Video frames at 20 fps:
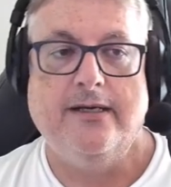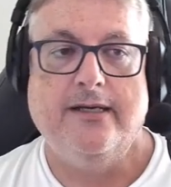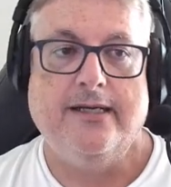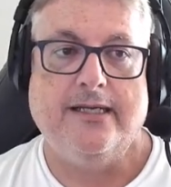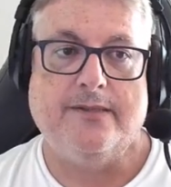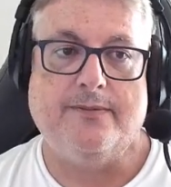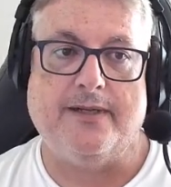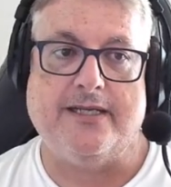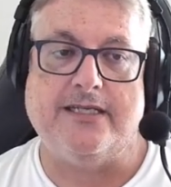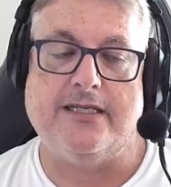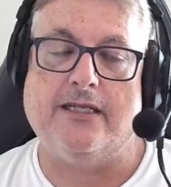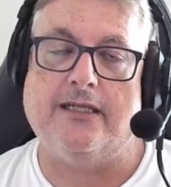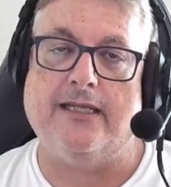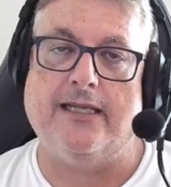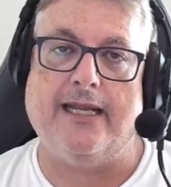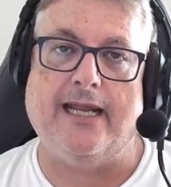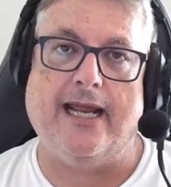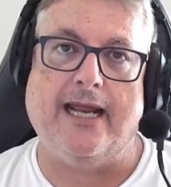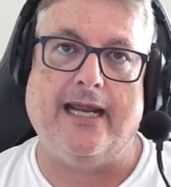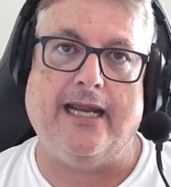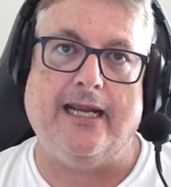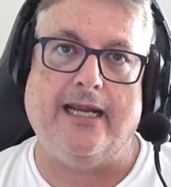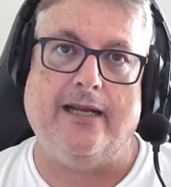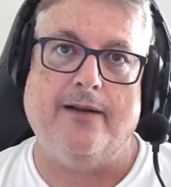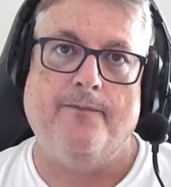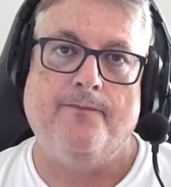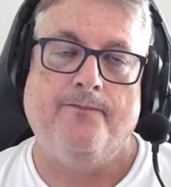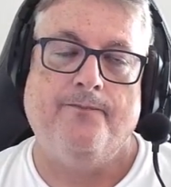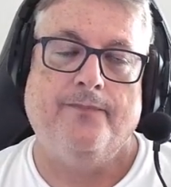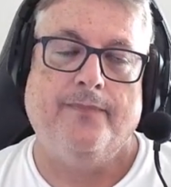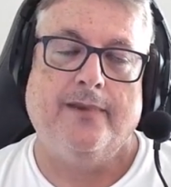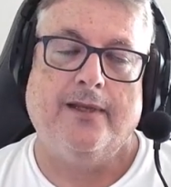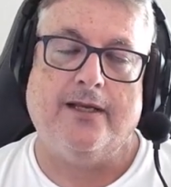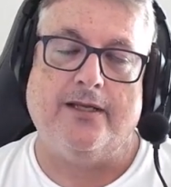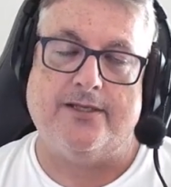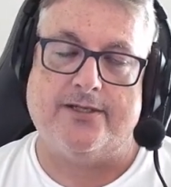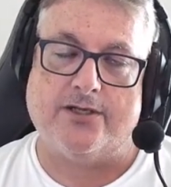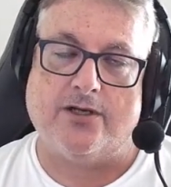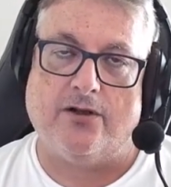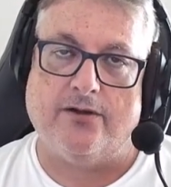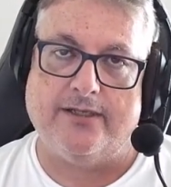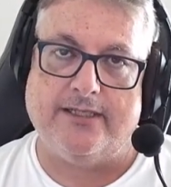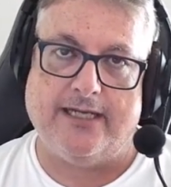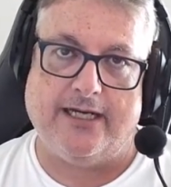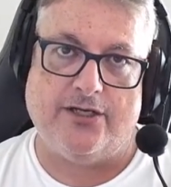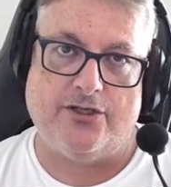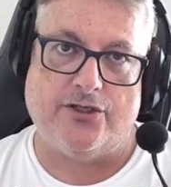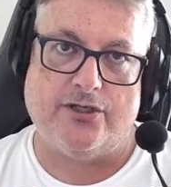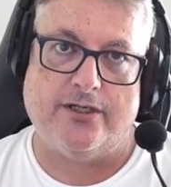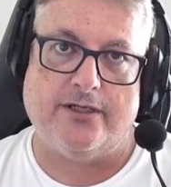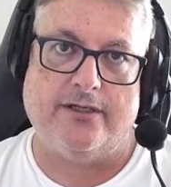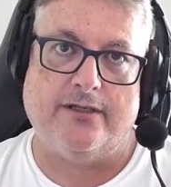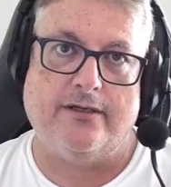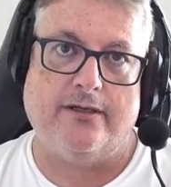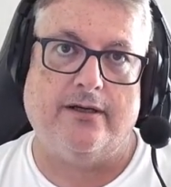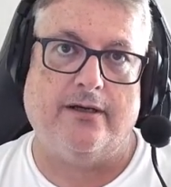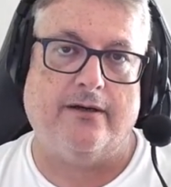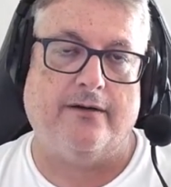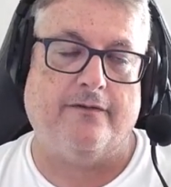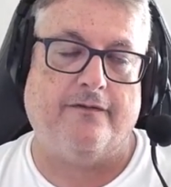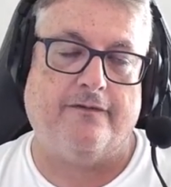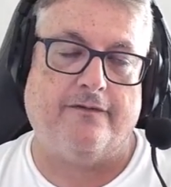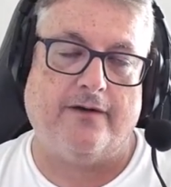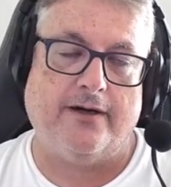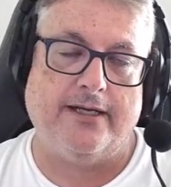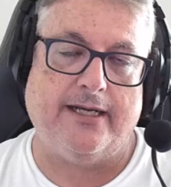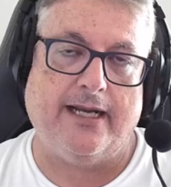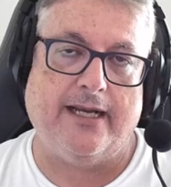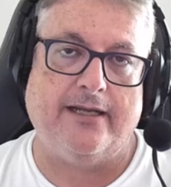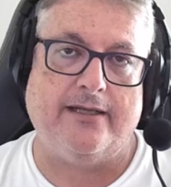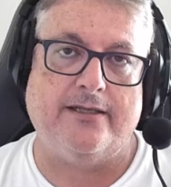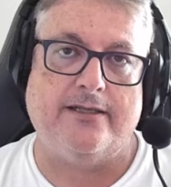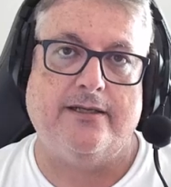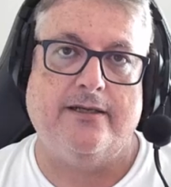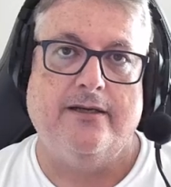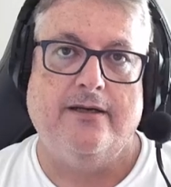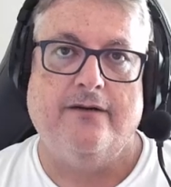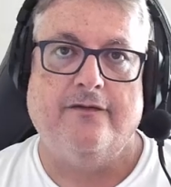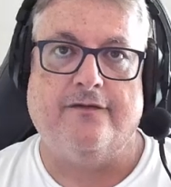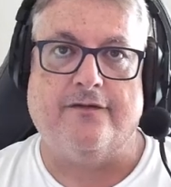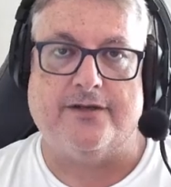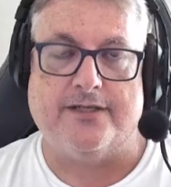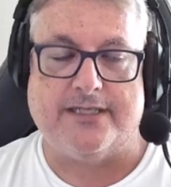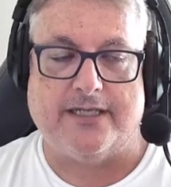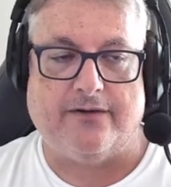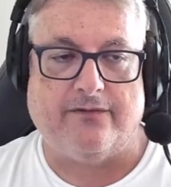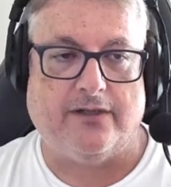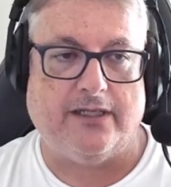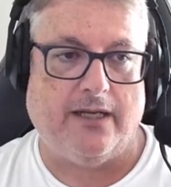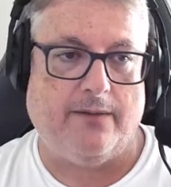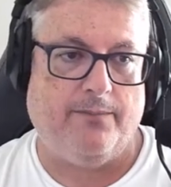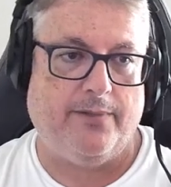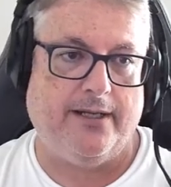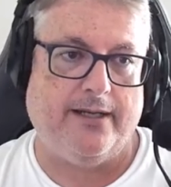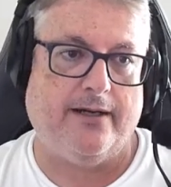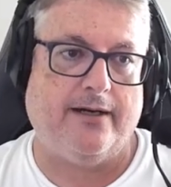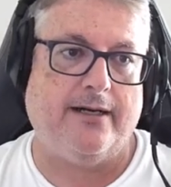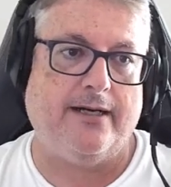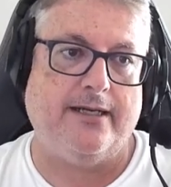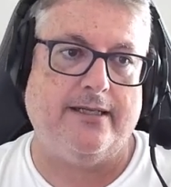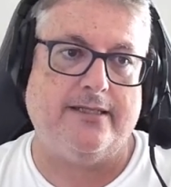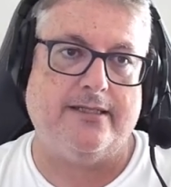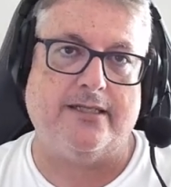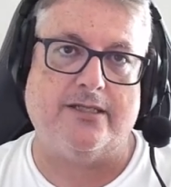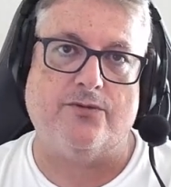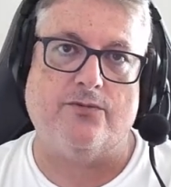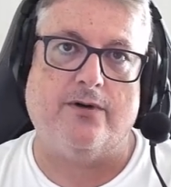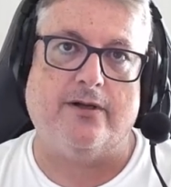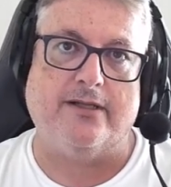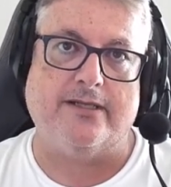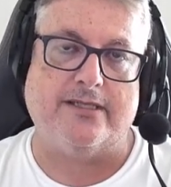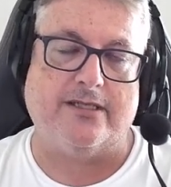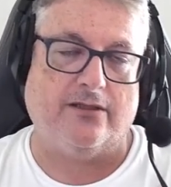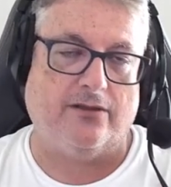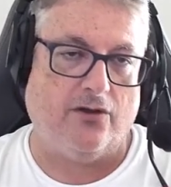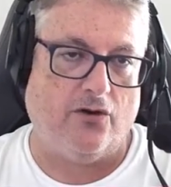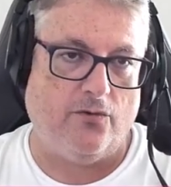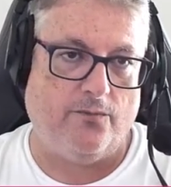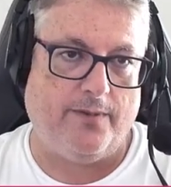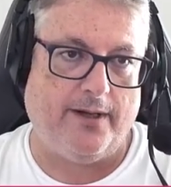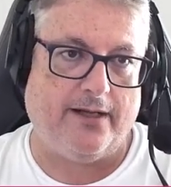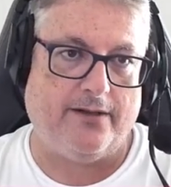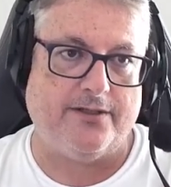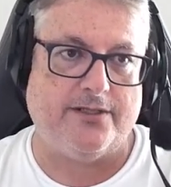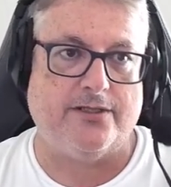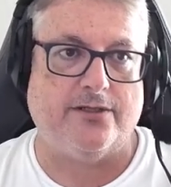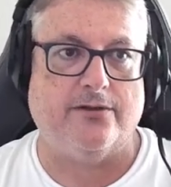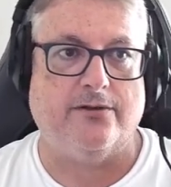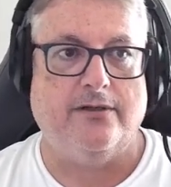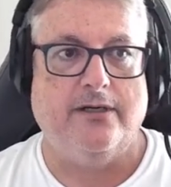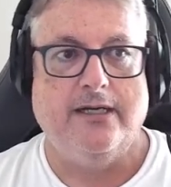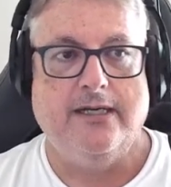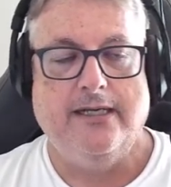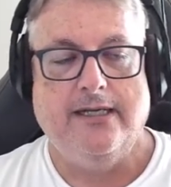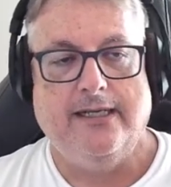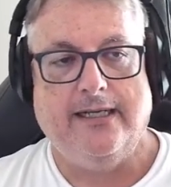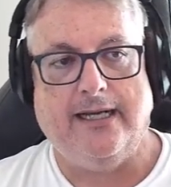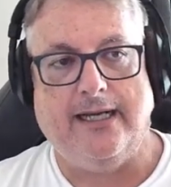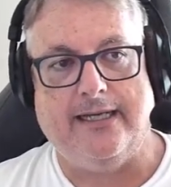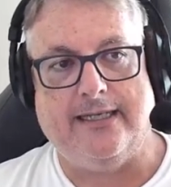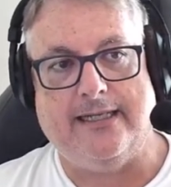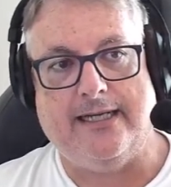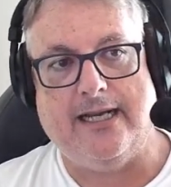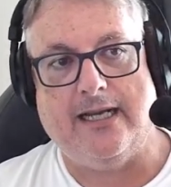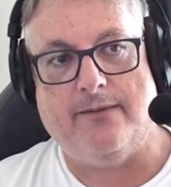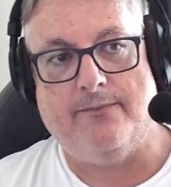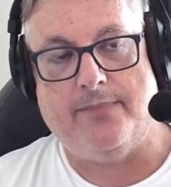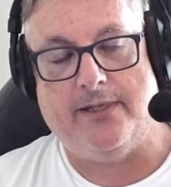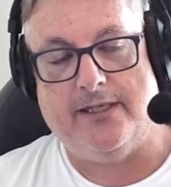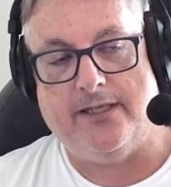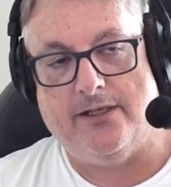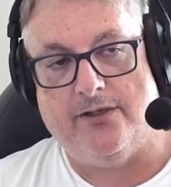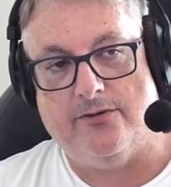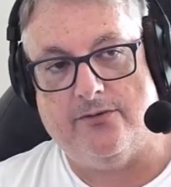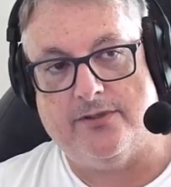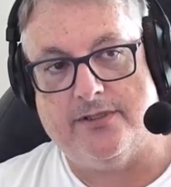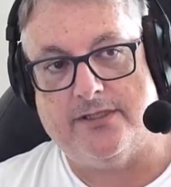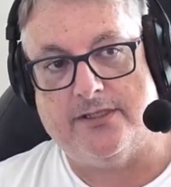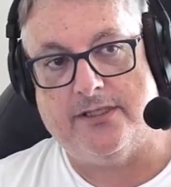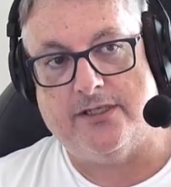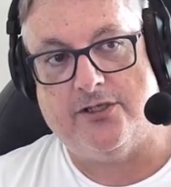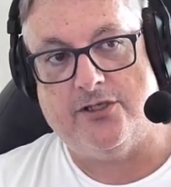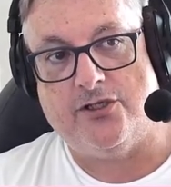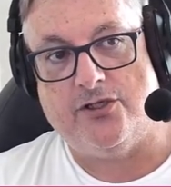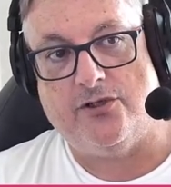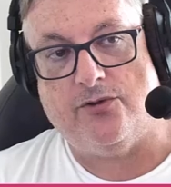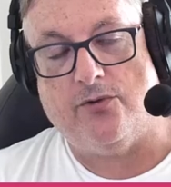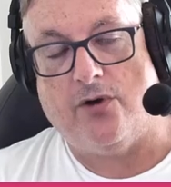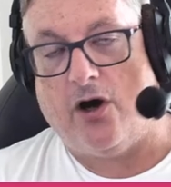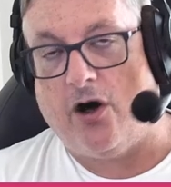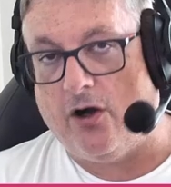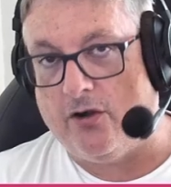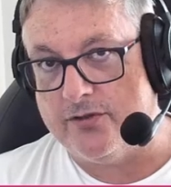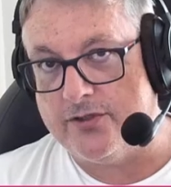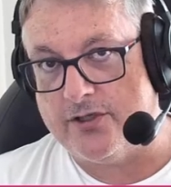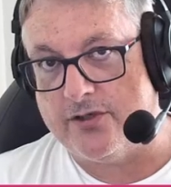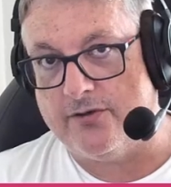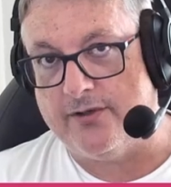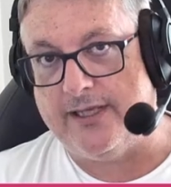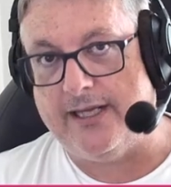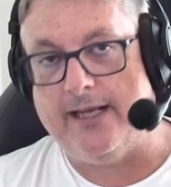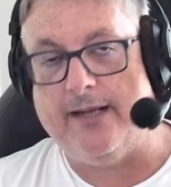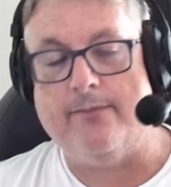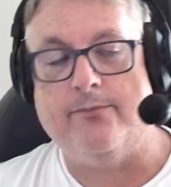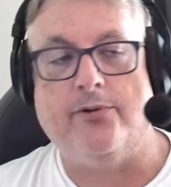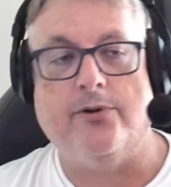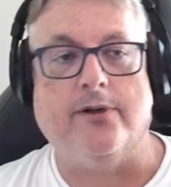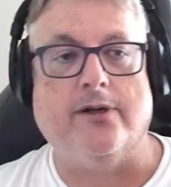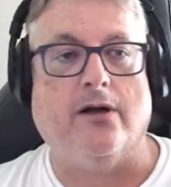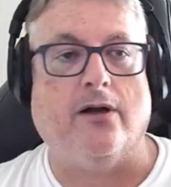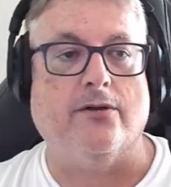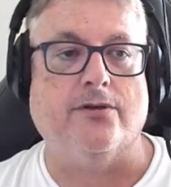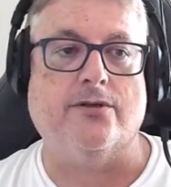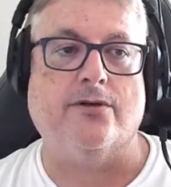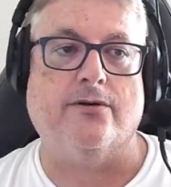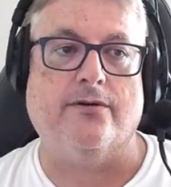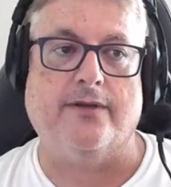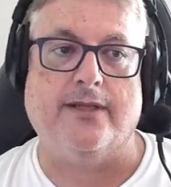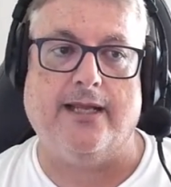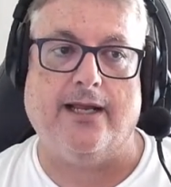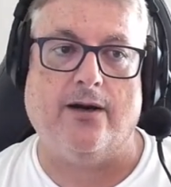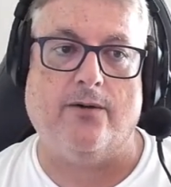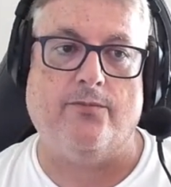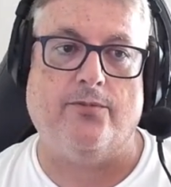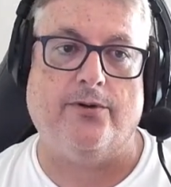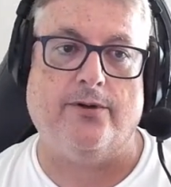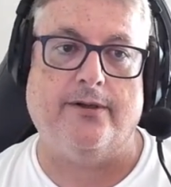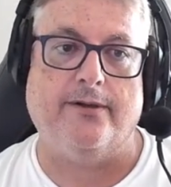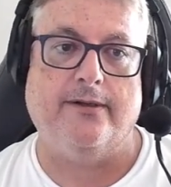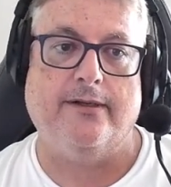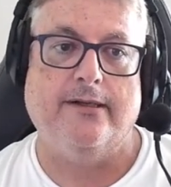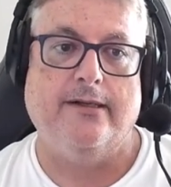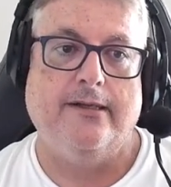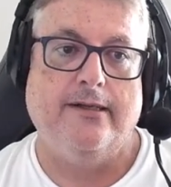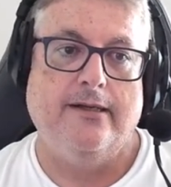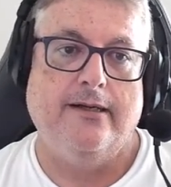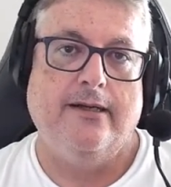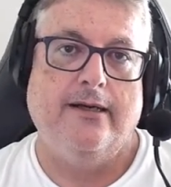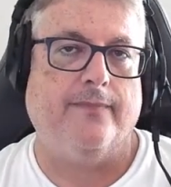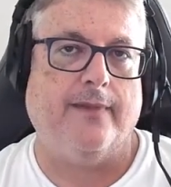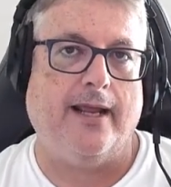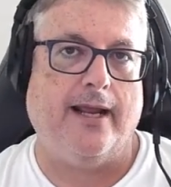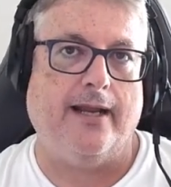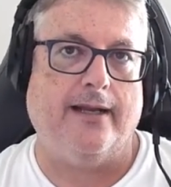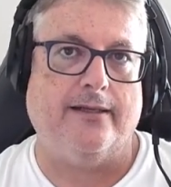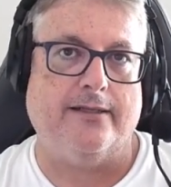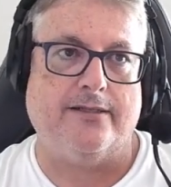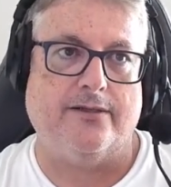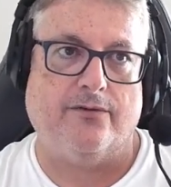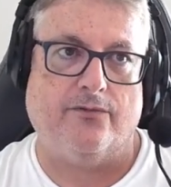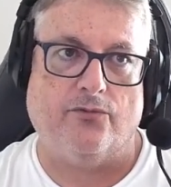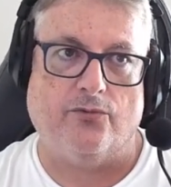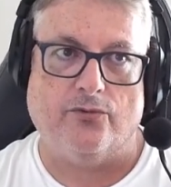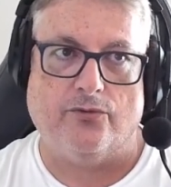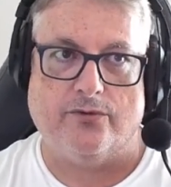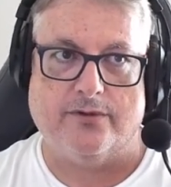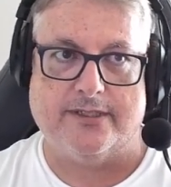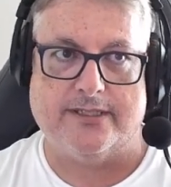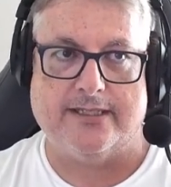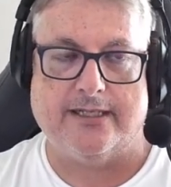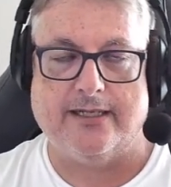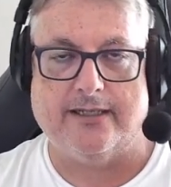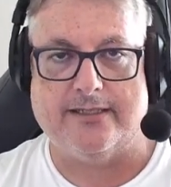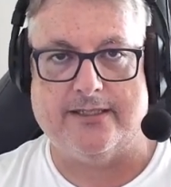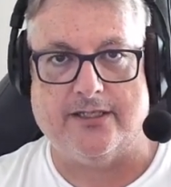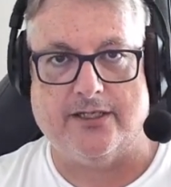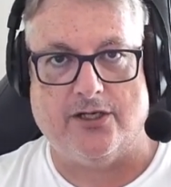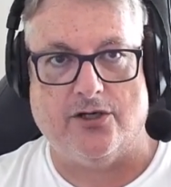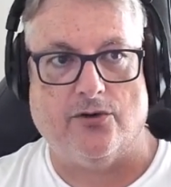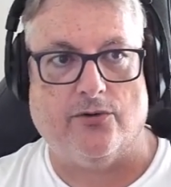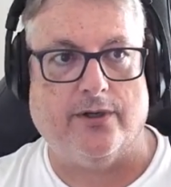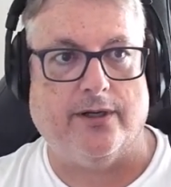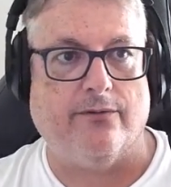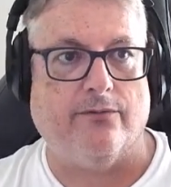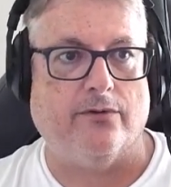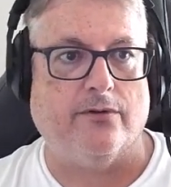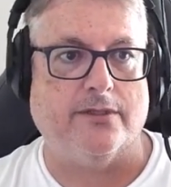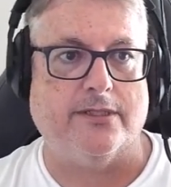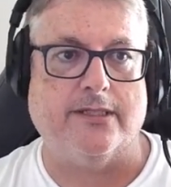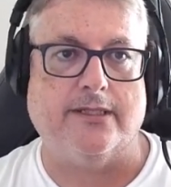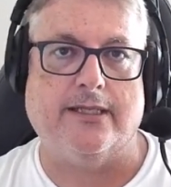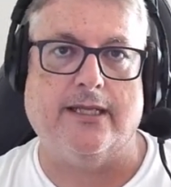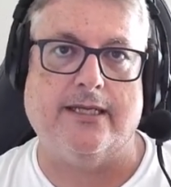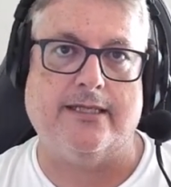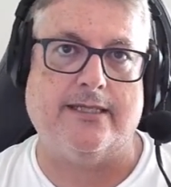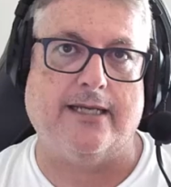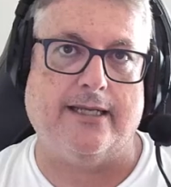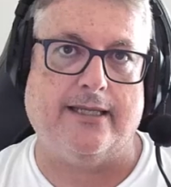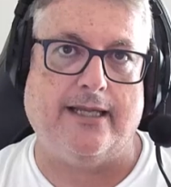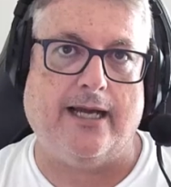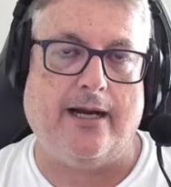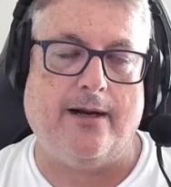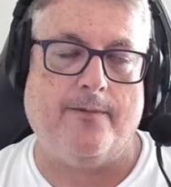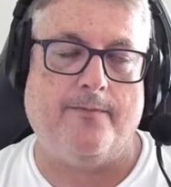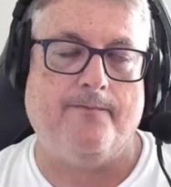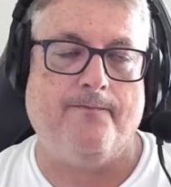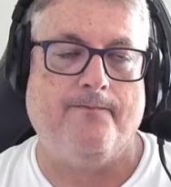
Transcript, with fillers: It's basically a consolidation uh, front end for several APIs as well as a load balancer. It can be used to alter the input, alter the output, and rules, uh, security rules, and things like that.